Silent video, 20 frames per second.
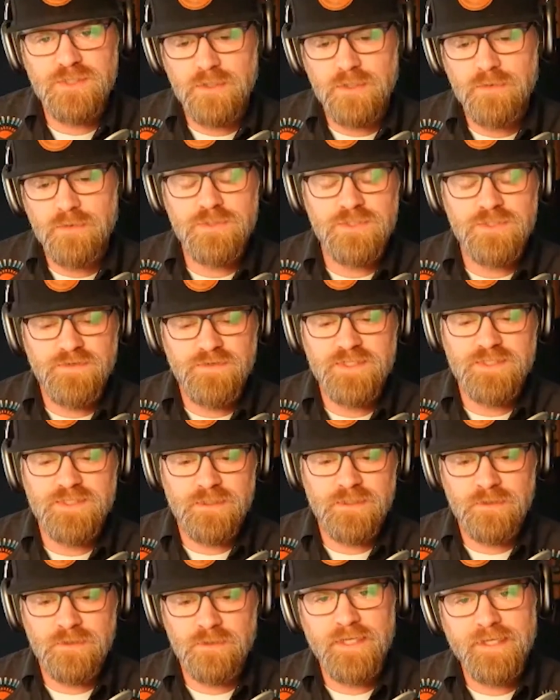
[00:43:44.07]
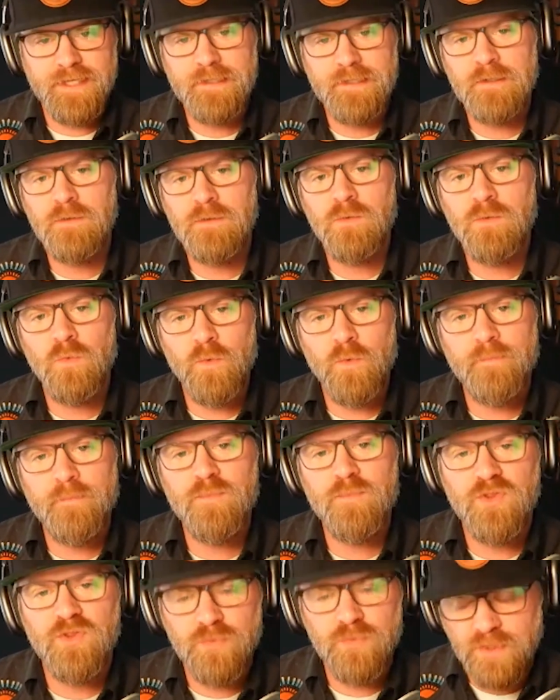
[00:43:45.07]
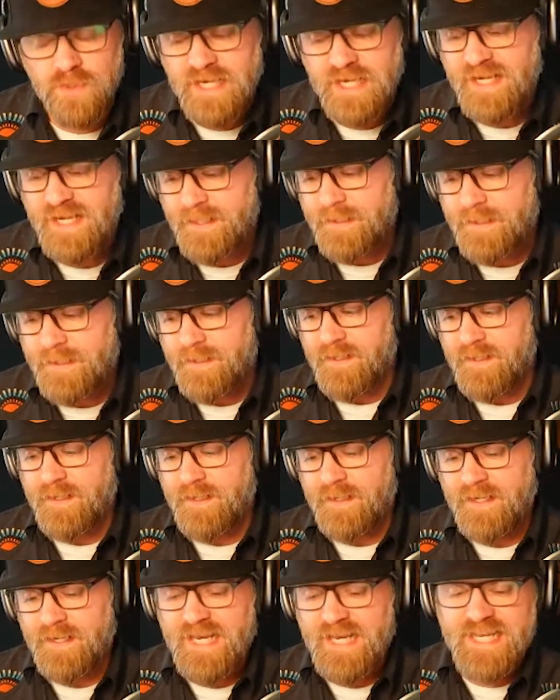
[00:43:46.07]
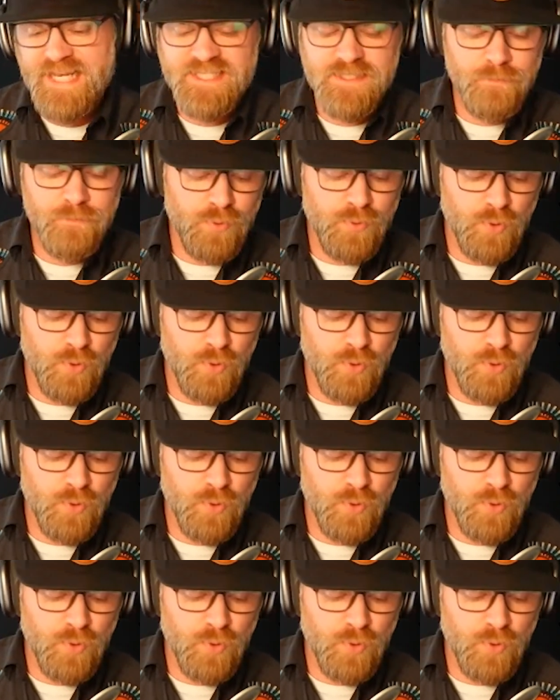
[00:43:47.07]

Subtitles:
not just those of us that are in Web3.